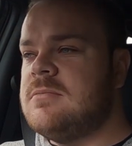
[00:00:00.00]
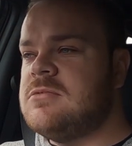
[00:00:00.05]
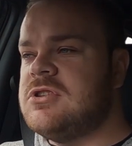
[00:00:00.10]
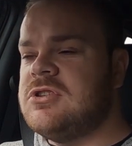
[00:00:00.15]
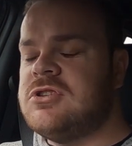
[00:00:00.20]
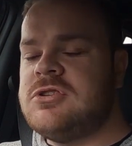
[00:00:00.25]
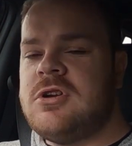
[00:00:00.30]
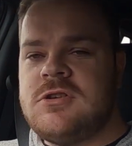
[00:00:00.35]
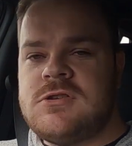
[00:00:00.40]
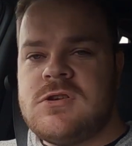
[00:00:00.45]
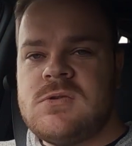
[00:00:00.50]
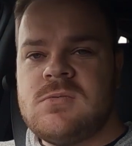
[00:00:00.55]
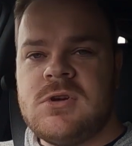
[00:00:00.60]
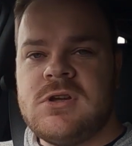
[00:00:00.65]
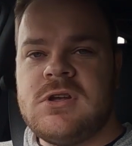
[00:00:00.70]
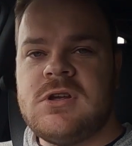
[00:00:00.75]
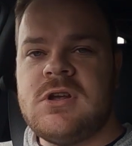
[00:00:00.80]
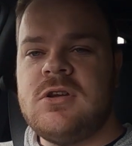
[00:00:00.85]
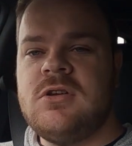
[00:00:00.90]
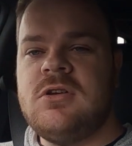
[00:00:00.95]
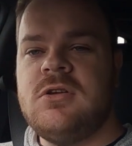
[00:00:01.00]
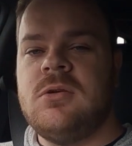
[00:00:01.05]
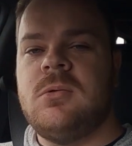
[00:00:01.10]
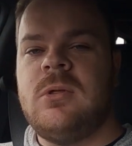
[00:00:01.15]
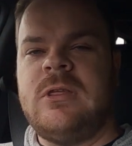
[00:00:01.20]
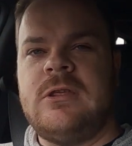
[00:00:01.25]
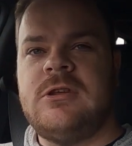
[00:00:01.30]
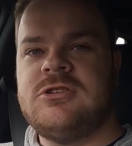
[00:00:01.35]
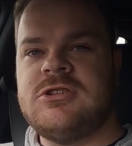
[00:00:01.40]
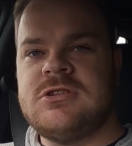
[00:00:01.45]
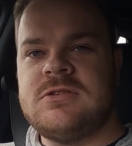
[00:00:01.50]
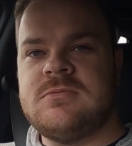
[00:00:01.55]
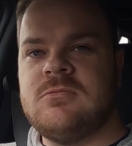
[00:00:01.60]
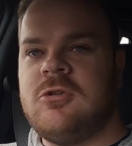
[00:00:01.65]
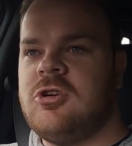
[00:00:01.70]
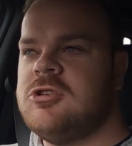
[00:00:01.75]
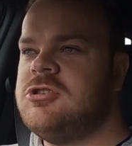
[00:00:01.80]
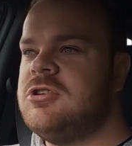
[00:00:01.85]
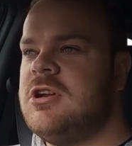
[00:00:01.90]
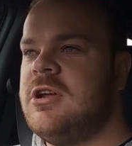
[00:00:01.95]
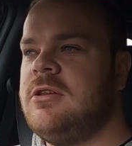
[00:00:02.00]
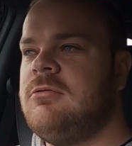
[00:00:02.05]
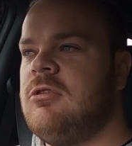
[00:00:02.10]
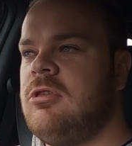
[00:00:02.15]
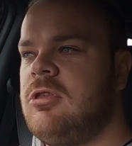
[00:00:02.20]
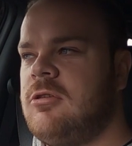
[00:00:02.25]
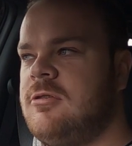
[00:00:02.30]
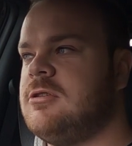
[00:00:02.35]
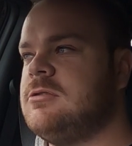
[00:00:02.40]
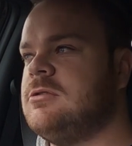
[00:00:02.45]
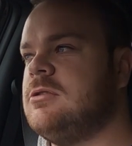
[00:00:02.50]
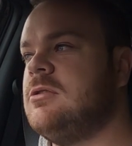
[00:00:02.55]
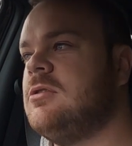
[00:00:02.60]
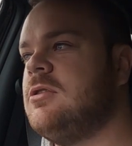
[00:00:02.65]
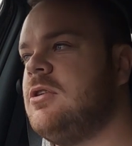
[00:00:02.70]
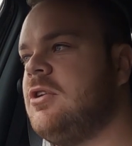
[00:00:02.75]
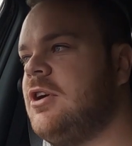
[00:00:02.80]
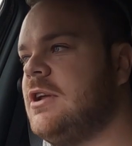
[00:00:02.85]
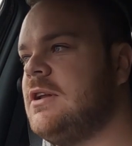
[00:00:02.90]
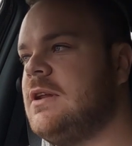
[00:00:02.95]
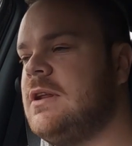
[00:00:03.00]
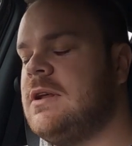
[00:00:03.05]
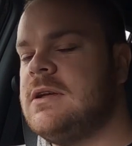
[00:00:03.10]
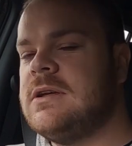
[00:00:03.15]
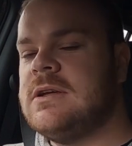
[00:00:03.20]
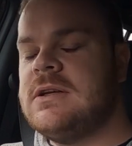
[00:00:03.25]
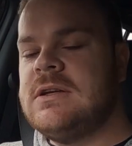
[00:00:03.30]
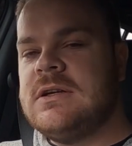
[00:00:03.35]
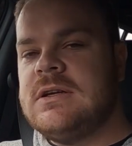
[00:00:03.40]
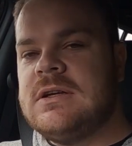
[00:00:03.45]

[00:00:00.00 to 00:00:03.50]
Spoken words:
Just shows you what you can do if you just modulate the throttle correctly.